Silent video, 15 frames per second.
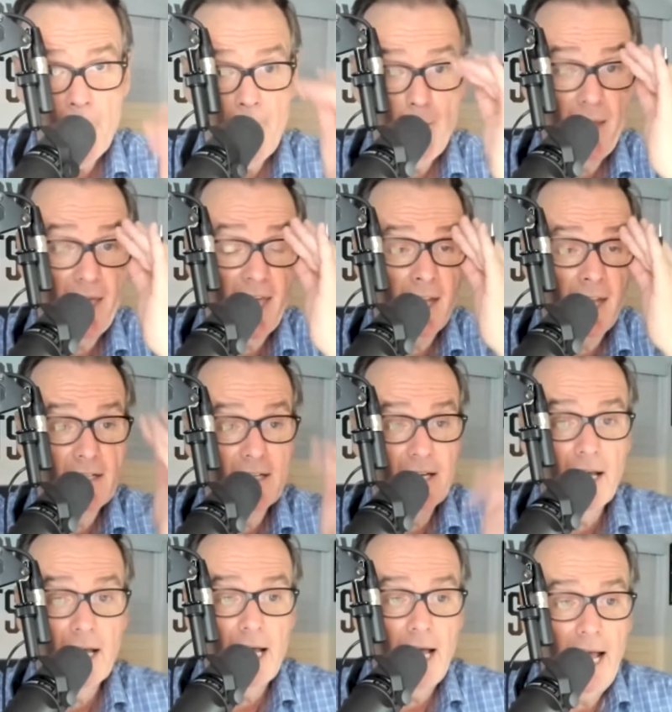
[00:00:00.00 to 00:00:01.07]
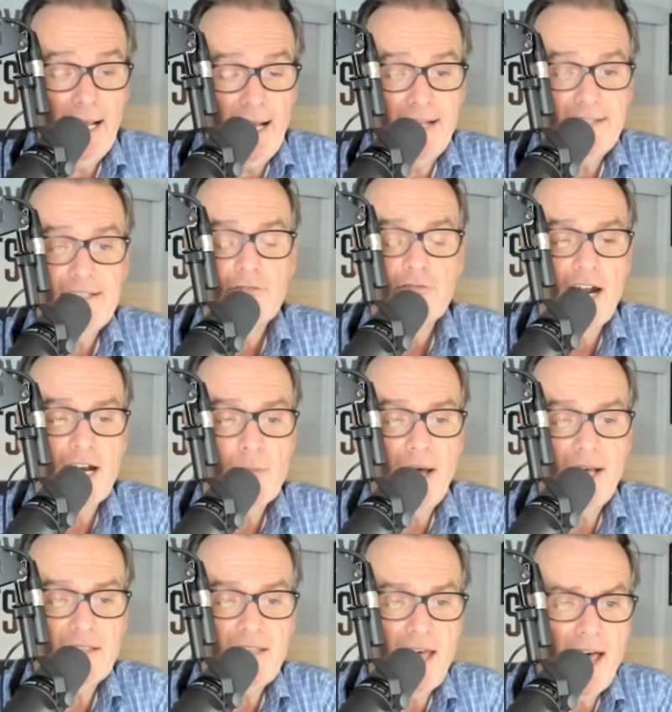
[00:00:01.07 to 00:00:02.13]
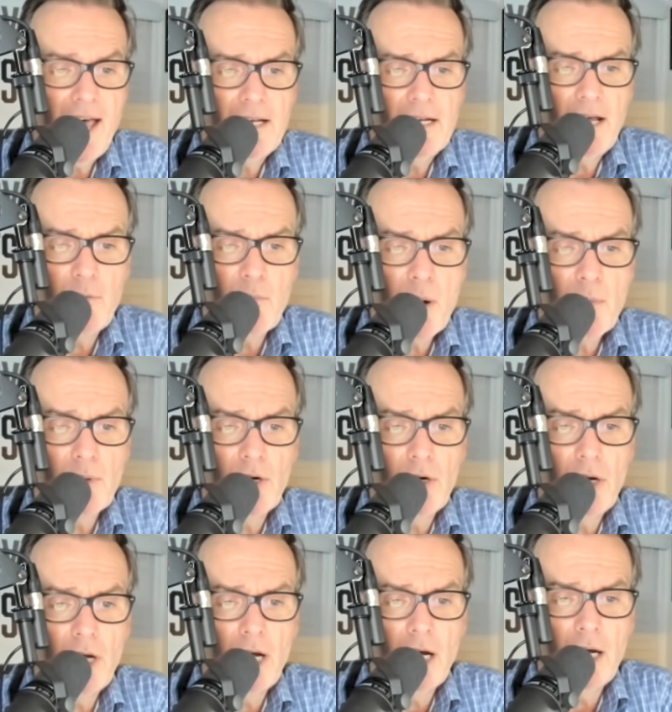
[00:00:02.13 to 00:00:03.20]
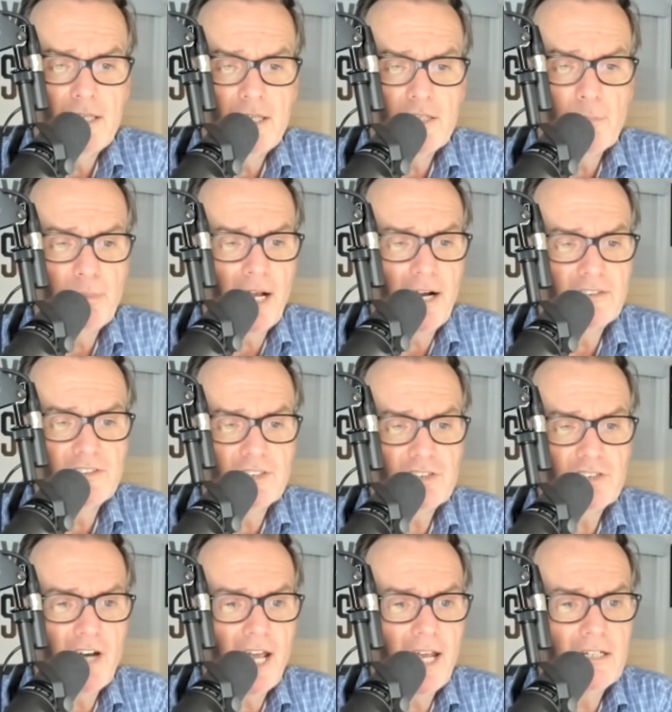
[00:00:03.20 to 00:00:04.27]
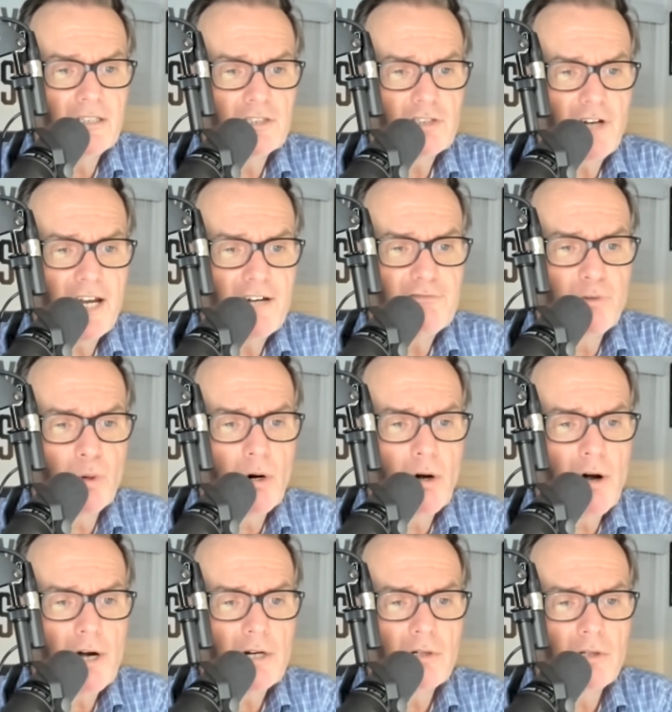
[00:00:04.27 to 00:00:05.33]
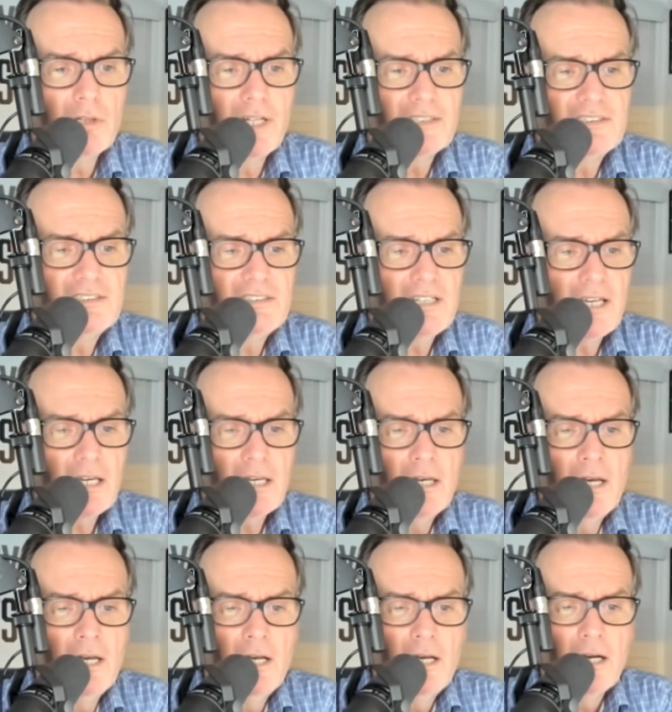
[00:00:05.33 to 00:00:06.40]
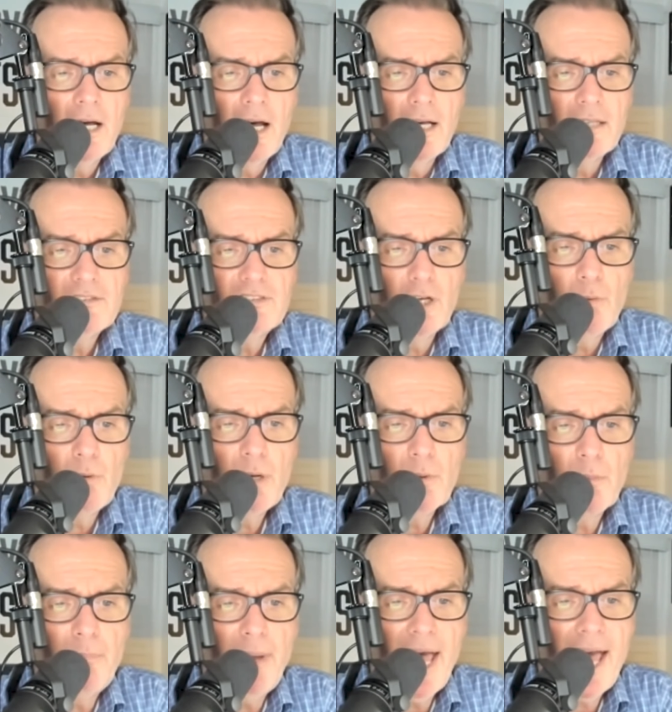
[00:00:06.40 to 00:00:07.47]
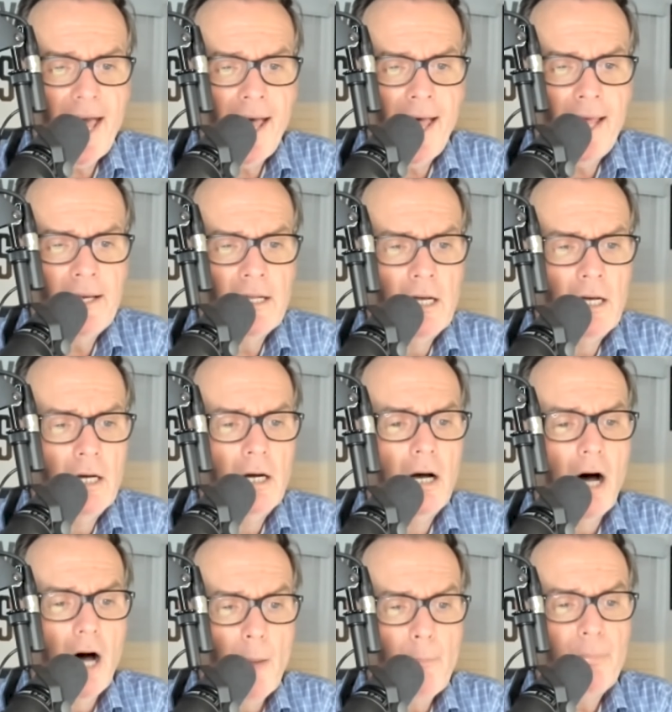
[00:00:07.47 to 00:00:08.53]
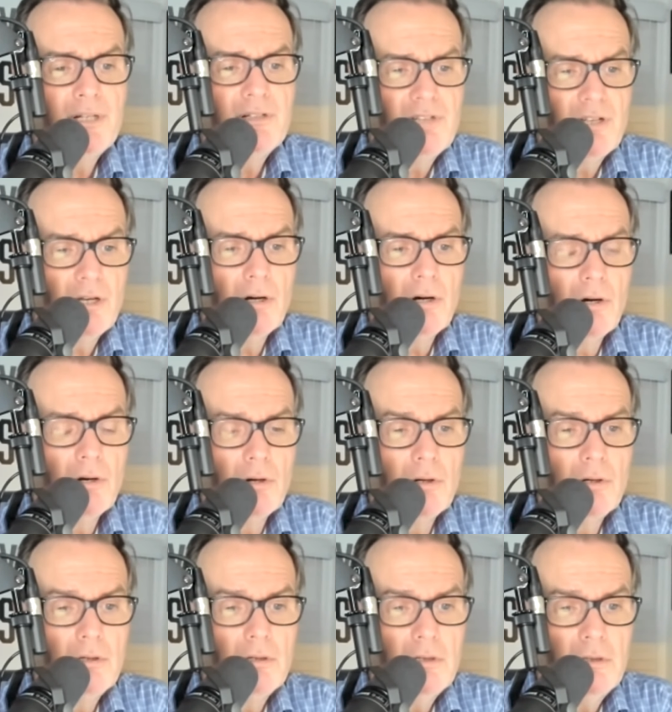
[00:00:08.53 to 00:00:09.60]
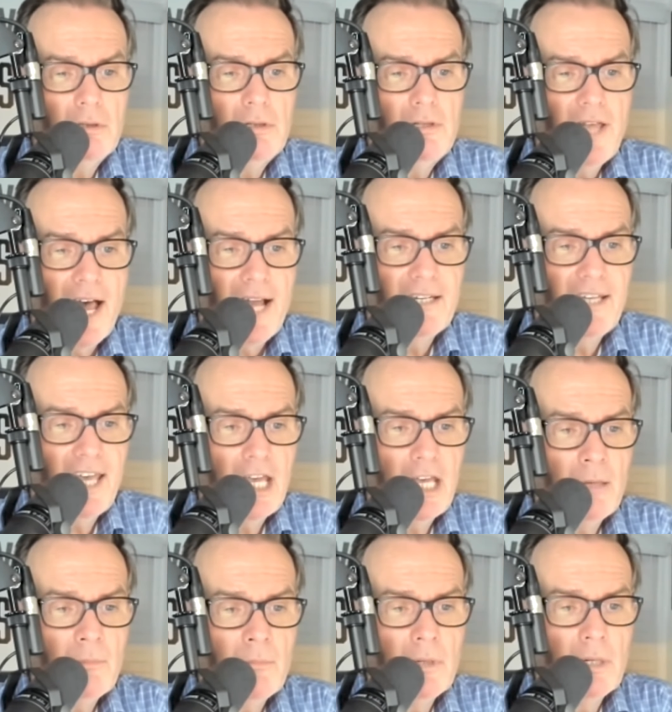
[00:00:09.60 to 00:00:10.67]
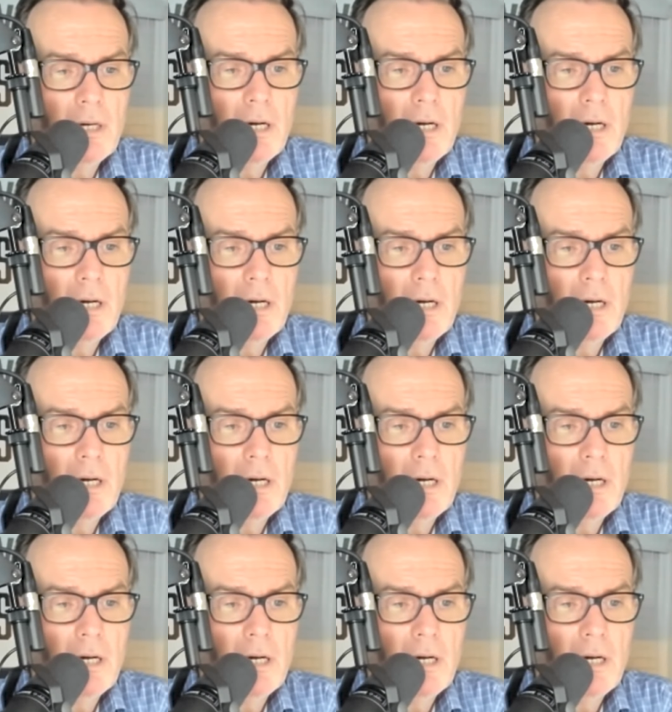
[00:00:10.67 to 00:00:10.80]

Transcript: And I did write about that. I remember in the Players to Trade and Trade For article. Let's see. So we were bad up until that game